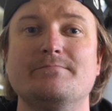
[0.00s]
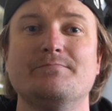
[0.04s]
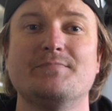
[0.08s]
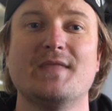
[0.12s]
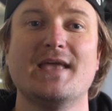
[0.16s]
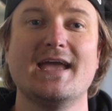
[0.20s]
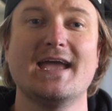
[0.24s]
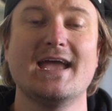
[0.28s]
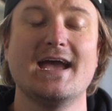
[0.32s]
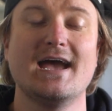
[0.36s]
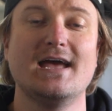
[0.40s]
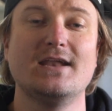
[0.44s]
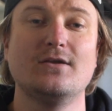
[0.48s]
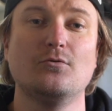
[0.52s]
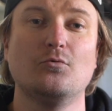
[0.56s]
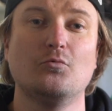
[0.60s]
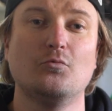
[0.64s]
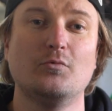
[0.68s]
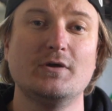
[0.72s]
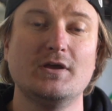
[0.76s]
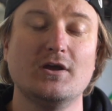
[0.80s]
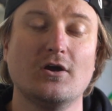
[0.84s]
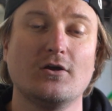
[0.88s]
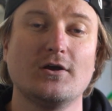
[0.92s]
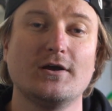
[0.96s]
and
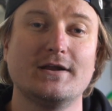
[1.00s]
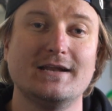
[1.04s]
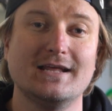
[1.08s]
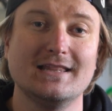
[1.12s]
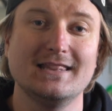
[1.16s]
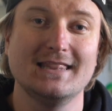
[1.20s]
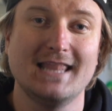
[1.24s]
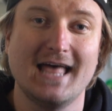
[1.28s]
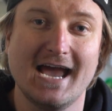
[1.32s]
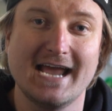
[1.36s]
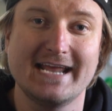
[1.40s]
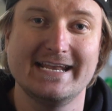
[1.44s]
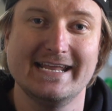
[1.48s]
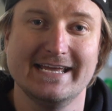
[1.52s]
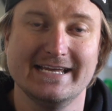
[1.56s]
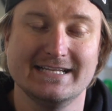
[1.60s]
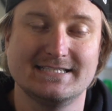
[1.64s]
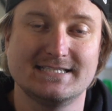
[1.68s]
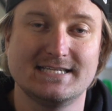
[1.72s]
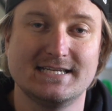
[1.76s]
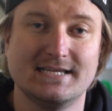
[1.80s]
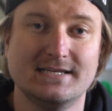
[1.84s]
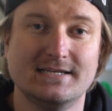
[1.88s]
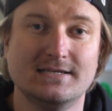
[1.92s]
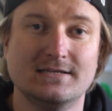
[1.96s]
we are gonna line
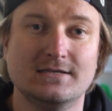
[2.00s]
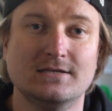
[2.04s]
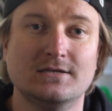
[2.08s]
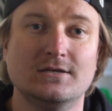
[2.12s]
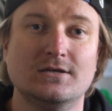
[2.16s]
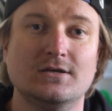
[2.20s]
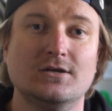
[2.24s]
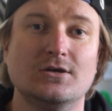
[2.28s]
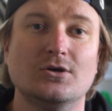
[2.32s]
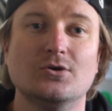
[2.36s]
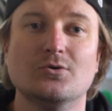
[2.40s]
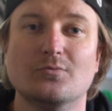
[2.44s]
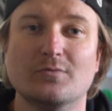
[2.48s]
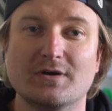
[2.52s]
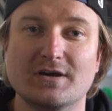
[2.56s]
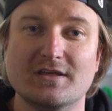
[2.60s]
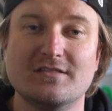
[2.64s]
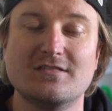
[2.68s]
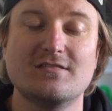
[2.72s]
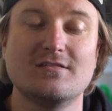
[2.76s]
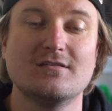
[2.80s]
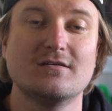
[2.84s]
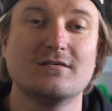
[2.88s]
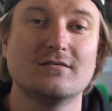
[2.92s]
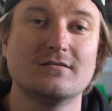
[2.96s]
it
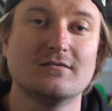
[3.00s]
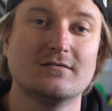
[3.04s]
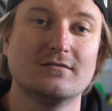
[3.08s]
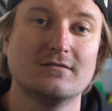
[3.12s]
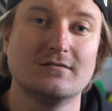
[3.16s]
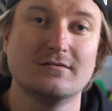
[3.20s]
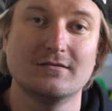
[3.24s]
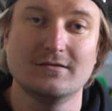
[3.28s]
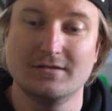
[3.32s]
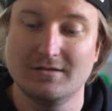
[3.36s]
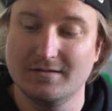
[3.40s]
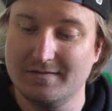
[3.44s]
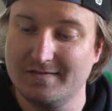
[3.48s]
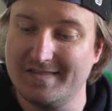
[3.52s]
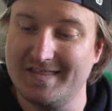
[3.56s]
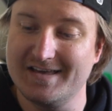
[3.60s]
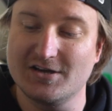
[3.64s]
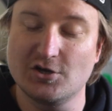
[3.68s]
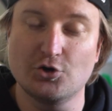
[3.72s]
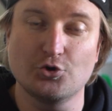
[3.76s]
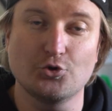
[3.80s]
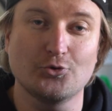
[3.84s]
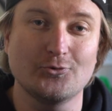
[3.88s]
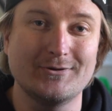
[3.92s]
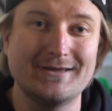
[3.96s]
with the
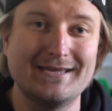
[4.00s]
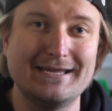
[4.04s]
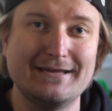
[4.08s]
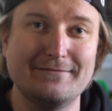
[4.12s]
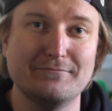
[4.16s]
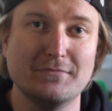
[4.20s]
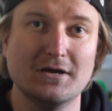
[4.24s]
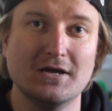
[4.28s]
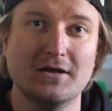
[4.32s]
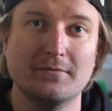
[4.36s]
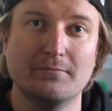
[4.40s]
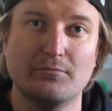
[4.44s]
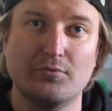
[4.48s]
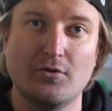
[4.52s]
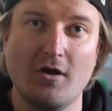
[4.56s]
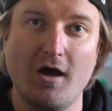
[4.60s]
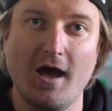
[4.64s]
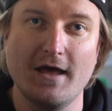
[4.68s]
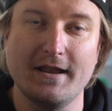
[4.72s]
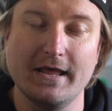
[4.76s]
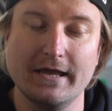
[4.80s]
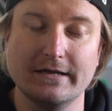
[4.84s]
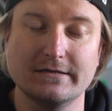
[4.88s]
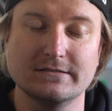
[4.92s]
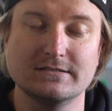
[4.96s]
Cream
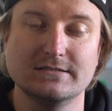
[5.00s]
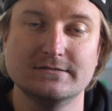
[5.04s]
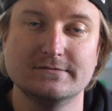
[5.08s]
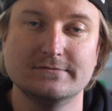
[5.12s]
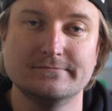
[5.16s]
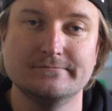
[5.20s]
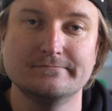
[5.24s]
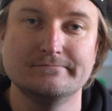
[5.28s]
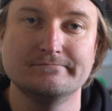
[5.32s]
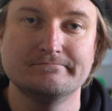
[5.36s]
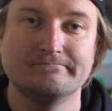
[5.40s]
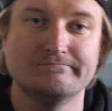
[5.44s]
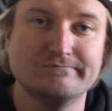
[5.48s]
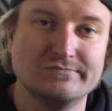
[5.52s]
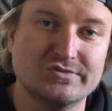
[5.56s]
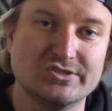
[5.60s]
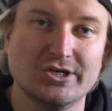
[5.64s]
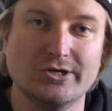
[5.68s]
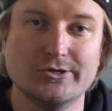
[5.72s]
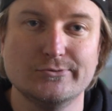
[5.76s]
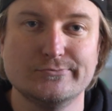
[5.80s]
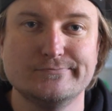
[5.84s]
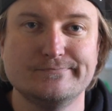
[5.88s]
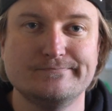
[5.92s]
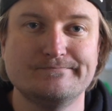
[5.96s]
product.
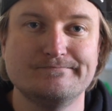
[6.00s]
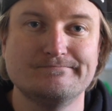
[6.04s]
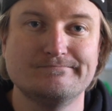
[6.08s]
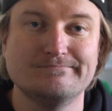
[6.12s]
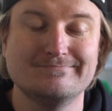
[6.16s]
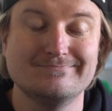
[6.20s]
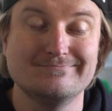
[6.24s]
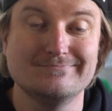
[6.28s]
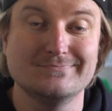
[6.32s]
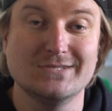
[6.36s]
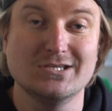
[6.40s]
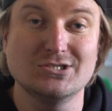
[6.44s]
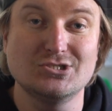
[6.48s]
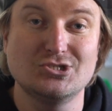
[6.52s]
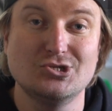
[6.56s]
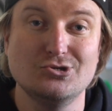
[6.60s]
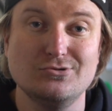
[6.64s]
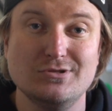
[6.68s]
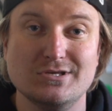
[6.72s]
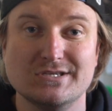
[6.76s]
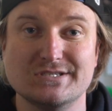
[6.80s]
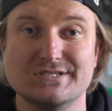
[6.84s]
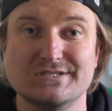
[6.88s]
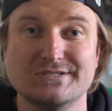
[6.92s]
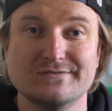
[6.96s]
So let's do
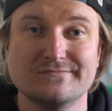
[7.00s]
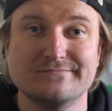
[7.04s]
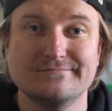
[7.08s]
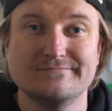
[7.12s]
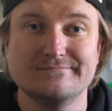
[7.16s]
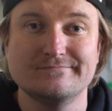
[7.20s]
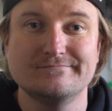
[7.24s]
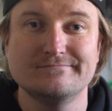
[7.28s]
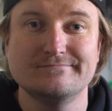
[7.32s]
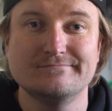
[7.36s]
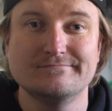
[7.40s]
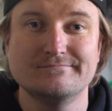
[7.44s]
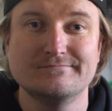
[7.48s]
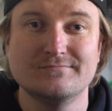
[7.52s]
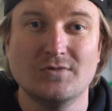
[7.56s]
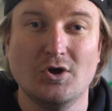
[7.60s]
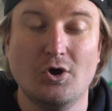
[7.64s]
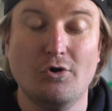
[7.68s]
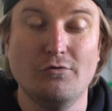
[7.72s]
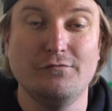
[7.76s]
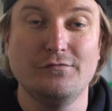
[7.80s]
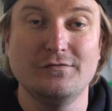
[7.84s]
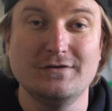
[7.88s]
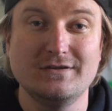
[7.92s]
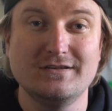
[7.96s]
this.
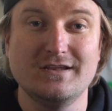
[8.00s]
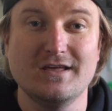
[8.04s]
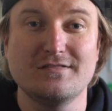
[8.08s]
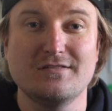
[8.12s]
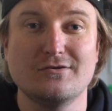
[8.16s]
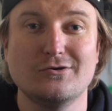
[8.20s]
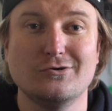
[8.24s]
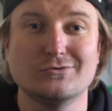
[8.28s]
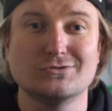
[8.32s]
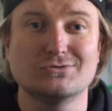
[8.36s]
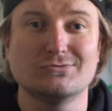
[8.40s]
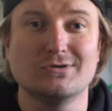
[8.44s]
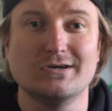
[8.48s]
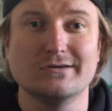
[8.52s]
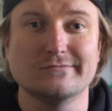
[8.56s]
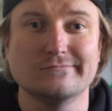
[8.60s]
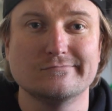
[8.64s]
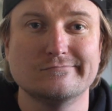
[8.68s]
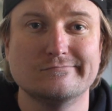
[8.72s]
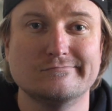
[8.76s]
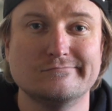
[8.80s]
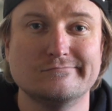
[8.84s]
Hopefully nothing goes wrong.